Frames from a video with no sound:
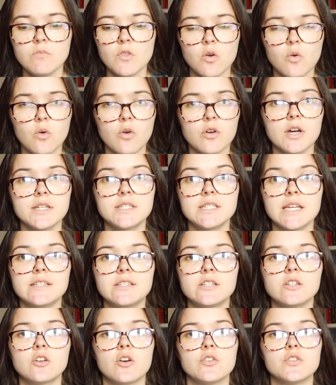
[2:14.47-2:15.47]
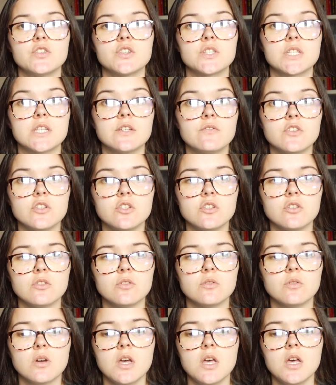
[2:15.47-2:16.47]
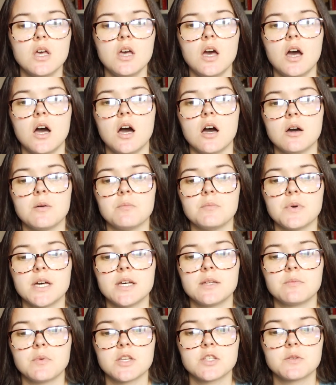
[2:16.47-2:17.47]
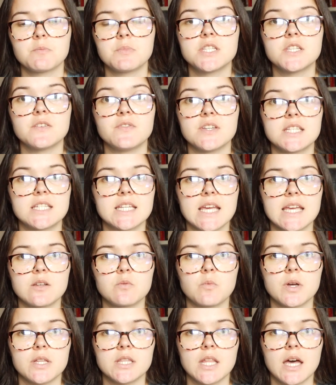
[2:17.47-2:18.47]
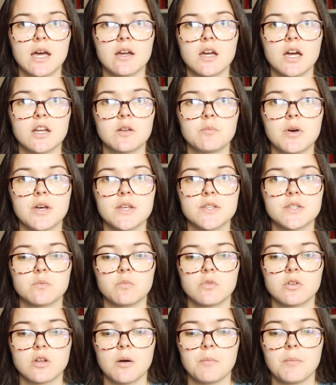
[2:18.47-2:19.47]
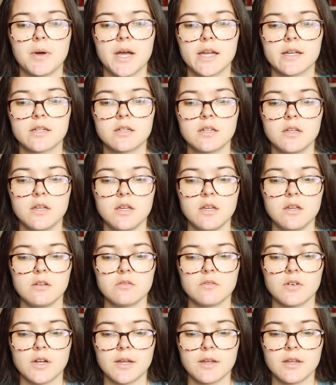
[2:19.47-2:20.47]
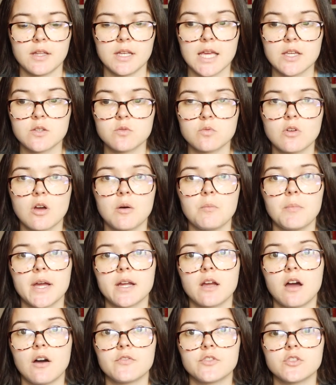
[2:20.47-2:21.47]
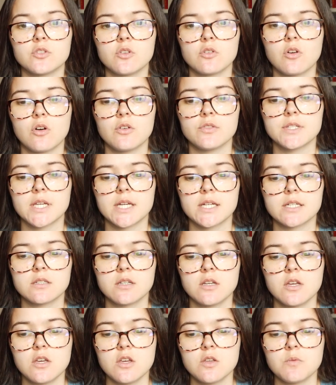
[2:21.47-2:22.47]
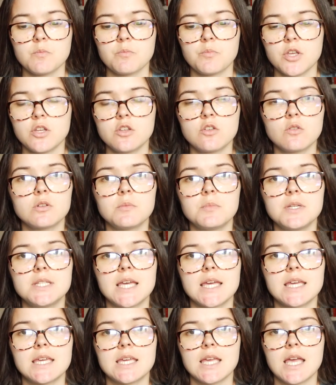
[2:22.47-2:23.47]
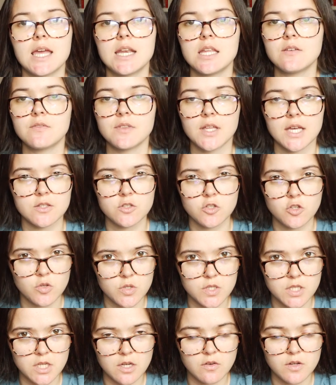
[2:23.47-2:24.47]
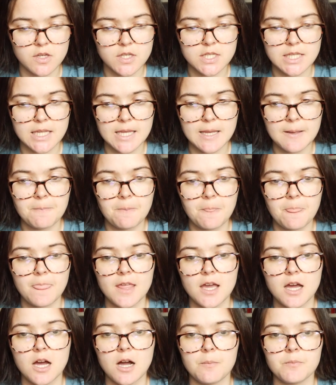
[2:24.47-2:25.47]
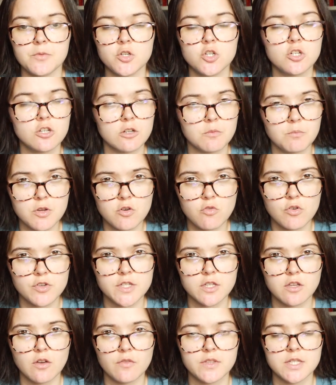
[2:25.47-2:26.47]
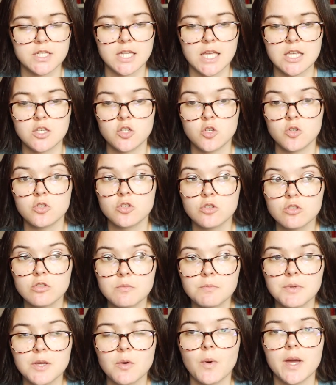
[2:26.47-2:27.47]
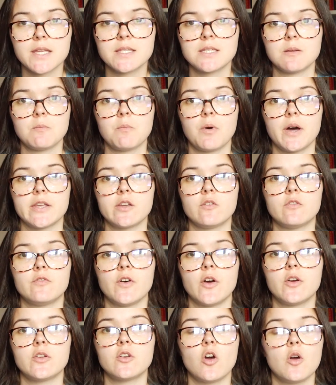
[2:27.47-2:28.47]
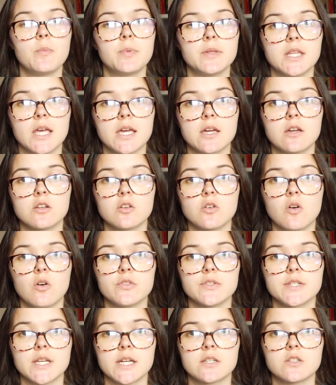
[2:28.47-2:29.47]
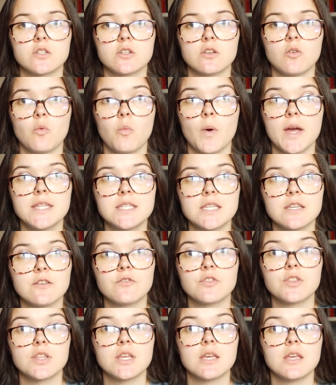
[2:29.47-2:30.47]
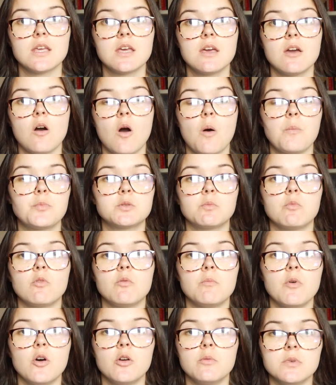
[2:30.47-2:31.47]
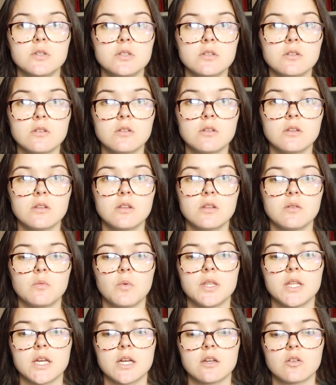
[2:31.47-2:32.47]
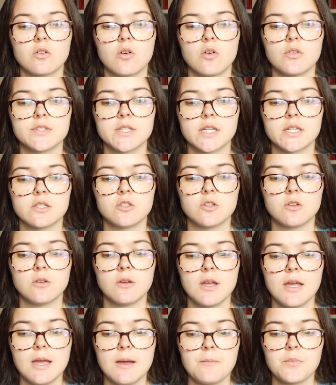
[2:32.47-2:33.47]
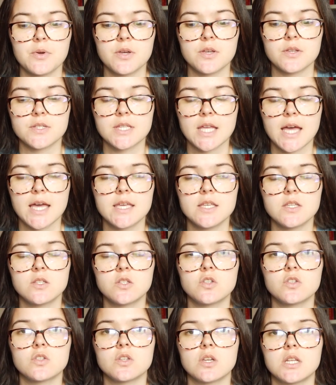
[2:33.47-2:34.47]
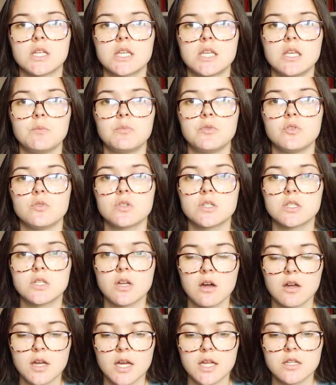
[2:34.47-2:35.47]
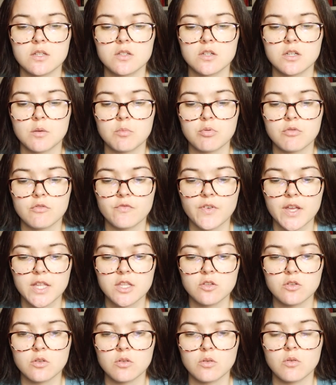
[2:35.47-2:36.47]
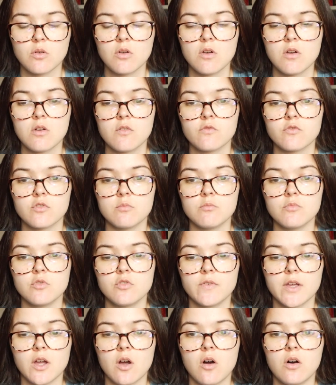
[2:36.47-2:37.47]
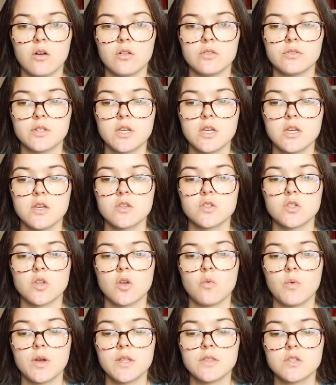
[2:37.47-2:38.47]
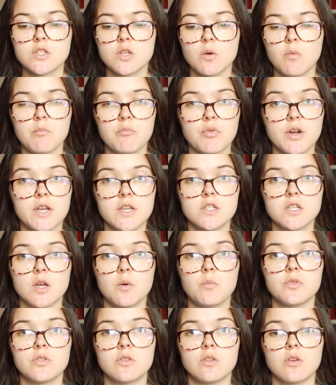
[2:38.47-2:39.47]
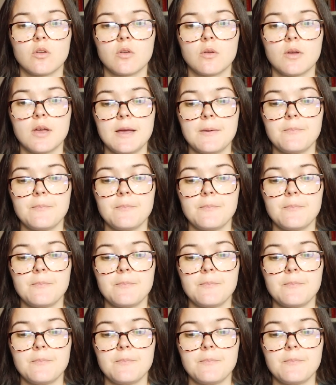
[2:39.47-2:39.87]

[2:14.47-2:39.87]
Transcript: or a dating coach has given you um, a, a specific date when that kind of person would come back right an ex would come back after no contact but you don't want to be taking any of that too seriously um, you shouldn't be crossing off the days. You shouldn't be waiting by your phone, hoping they're going to contact you, waiting for the optimal moment when they're going to contact you, because that is just going to keep you stuck and it's going to prevent you from moving on. So when someone breaks up with you,